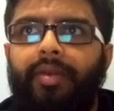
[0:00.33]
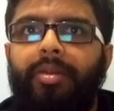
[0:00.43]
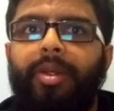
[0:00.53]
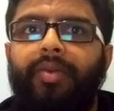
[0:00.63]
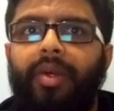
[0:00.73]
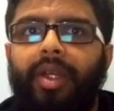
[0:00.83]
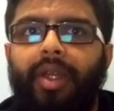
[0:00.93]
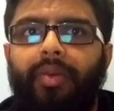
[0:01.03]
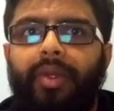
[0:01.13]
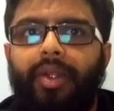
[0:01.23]
Be
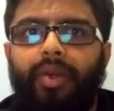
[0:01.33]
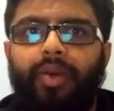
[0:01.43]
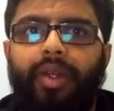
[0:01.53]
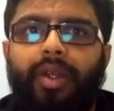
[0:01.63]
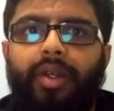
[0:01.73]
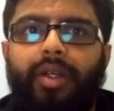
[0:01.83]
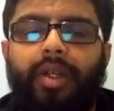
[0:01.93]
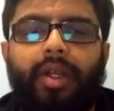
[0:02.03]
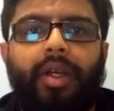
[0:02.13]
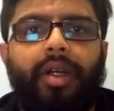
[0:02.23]
working with Odeon,
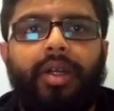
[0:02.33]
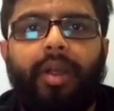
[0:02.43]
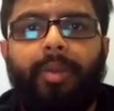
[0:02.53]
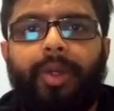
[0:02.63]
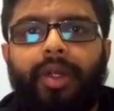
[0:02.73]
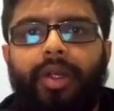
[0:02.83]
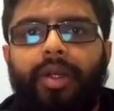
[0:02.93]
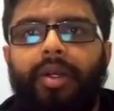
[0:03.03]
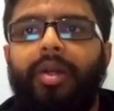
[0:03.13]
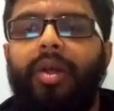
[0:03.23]

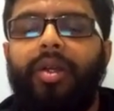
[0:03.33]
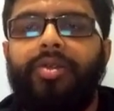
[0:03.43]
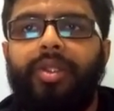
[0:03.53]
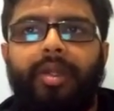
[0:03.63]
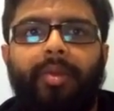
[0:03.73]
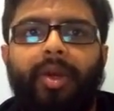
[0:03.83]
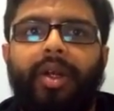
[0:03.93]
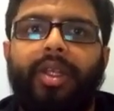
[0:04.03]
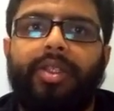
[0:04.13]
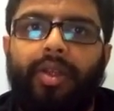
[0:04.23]
computer acoustic
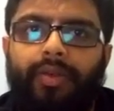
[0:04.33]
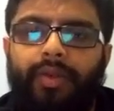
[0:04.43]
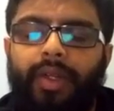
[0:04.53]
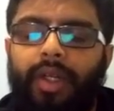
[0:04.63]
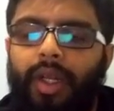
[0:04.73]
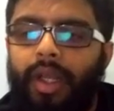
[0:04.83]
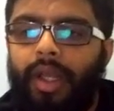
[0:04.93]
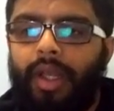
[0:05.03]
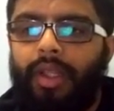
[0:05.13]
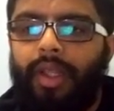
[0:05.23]
modeling software.
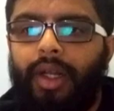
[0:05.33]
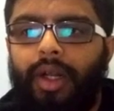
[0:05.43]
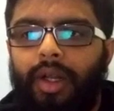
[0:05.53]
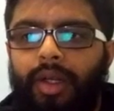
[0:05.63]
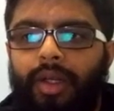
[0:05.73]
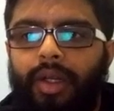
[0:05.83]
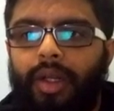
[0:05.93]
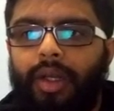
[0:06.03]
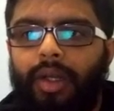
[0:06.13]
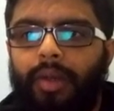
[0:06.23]
There
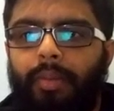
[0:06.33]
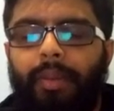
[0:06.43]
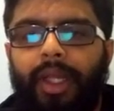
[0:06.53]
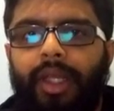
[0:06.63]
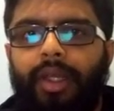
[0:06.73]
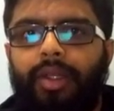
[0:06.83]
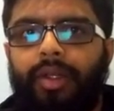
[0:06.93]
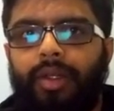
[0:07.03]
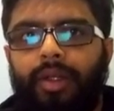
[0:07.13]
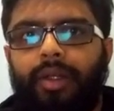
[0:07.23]
are many other